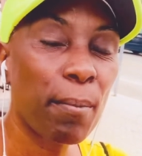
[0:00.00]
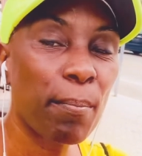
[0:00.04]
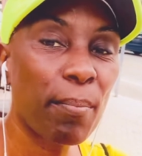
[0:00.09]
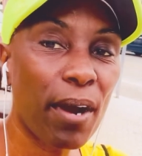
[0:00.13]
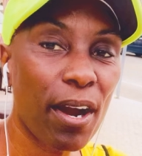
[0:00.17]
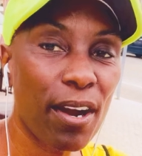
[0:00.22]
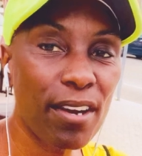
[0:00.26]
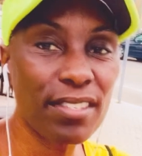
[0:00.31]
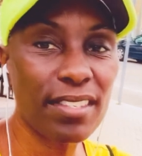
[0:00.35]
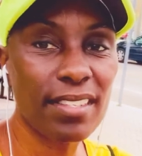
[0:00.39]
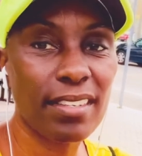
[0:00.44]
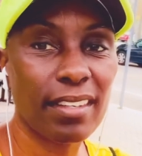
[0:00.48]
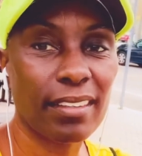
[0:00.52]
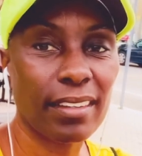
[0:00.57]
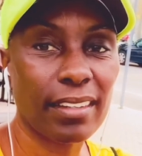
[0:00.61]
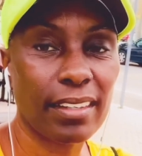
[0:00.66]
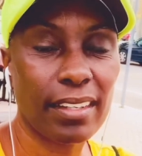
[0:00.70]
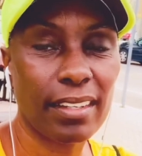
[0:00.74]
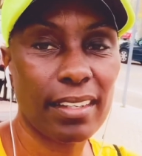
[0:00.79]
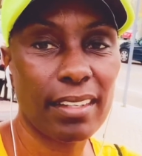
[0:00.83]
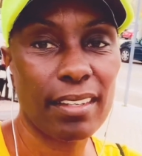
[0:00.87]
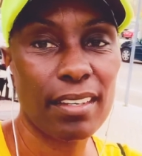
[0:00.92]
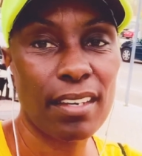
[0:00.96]

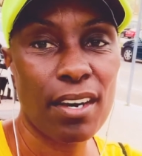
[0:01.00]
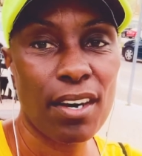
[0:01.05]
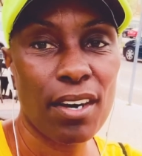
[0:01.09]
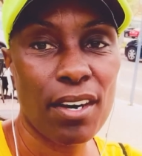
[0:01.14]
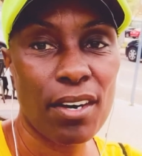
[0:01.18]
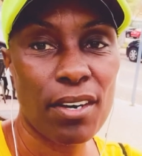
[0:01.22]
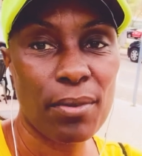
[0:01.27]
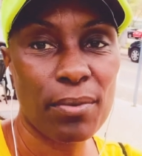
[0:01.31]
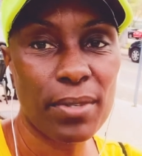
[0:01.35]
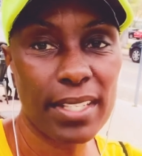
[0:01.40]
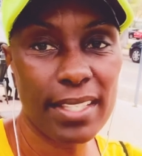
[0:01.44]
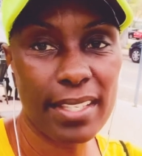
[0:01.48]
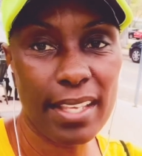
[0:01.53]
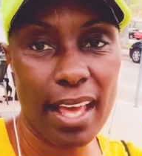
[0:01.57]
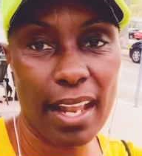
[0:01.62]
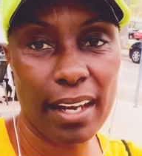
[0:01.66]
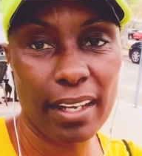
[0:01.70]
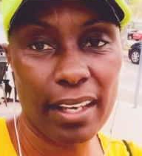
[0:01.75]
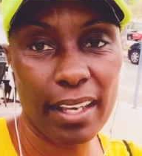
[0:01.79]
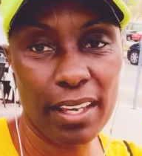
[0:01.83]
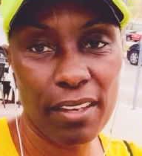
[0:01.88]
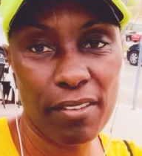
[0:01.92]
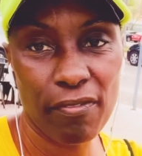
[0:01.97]
personally was at
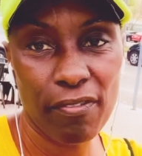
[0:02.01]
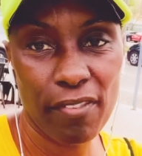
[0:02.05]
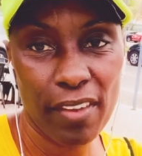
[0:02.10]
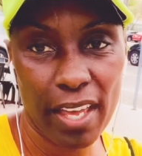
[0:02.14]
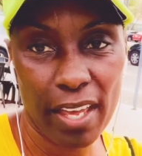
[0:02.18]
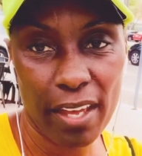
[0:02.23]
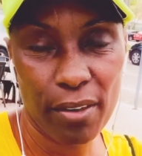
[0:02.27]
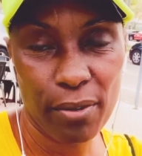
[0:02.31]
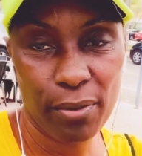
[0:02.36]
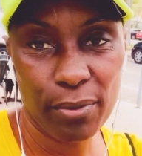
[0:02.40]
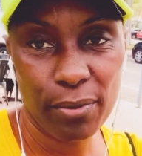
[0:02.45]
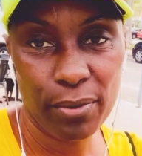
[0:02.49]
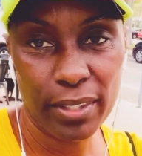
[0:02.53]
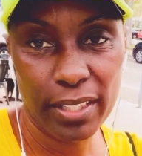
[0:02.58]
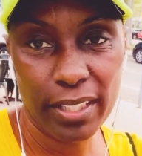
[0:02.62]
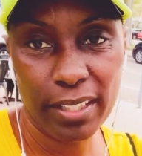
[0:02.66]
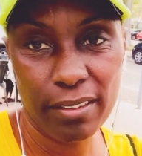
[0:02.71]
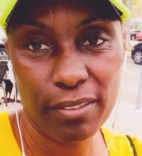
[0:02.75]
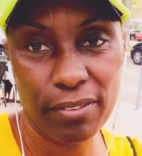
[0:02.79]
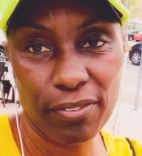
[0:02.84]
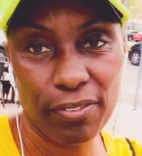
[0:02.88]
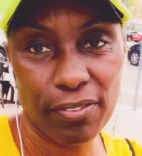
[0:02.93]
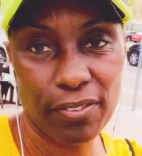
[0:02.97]
an event
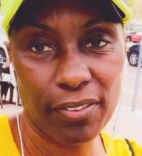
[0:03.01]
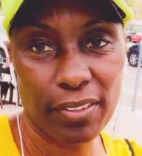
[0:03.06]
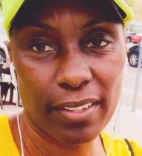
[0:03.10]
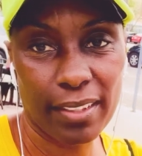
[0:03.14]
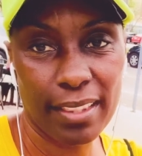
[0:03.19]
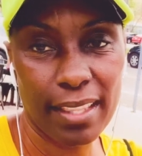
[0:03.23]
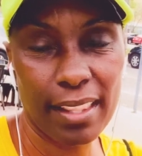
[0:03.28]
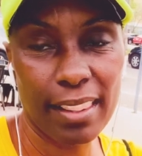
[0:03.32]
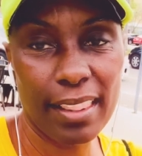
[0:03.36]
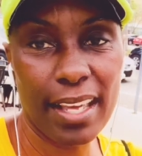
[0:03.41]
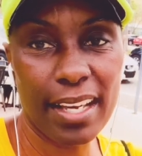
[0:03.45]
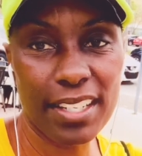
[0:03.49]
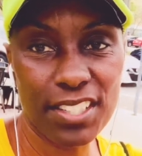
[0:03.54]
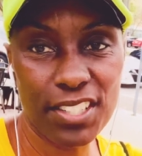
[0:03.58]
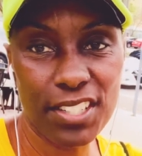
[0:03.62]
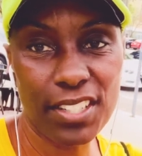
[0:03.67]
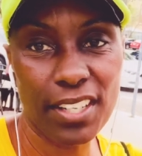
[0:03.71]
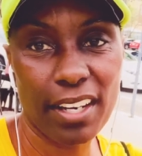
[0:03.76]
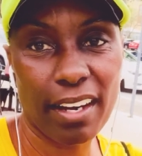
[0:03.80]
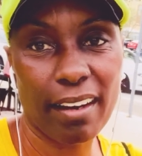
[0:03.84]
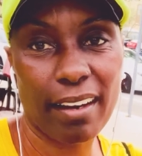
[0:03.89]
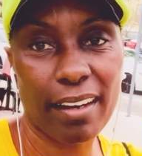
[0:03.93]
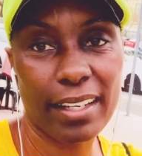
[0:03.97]
with the
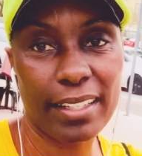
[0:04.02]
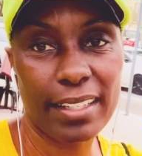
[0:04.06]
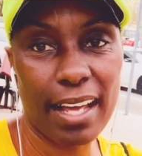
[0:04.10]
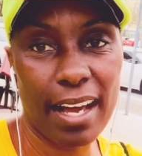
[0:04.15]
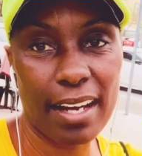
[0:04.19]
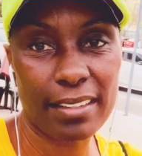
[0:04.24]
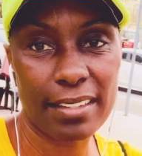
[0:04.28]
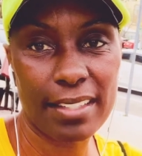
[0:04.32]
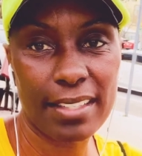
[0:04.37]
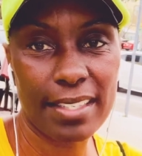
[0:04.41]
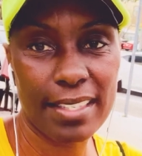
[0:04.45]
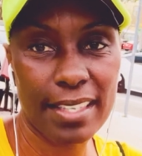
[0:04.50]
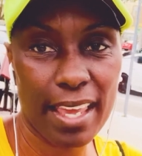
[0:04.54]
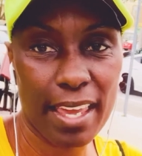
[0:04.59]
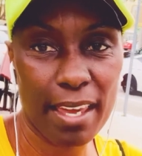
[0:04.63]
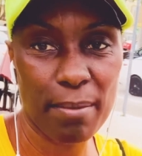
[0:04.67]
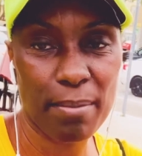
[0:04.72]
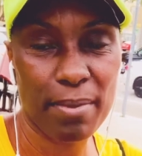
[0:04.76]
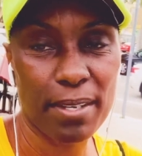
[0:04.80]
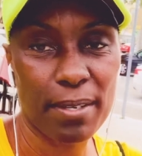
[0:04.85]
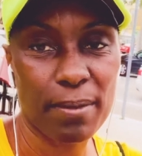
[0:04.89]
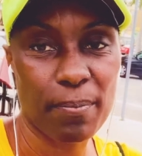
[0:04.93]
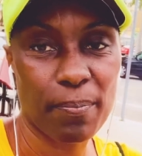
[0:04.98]
legendary Dr.
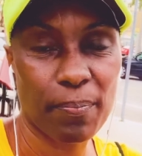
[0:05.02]
Sebi.